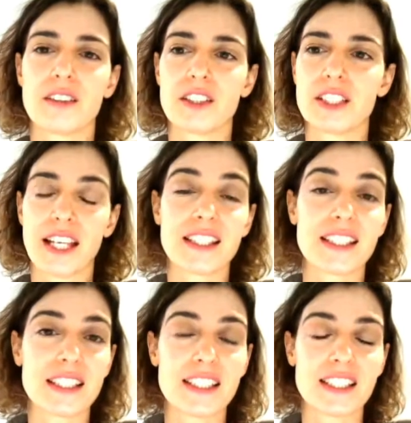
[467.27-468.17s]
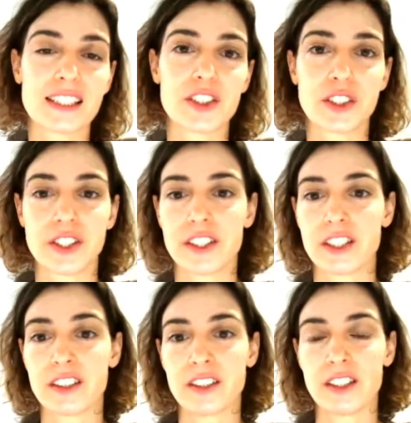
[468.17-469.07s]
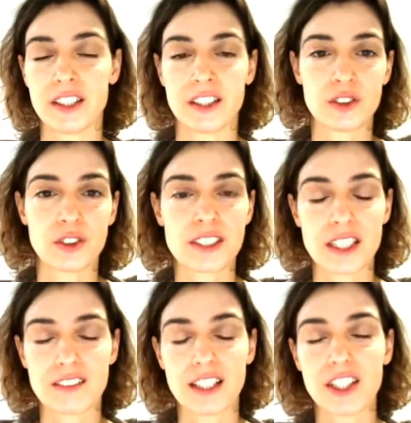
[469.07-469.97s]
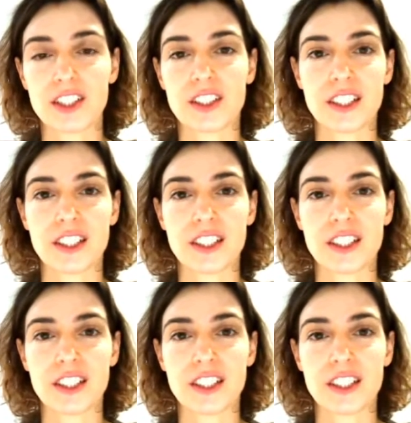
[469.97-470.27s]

take these things into, into consideration,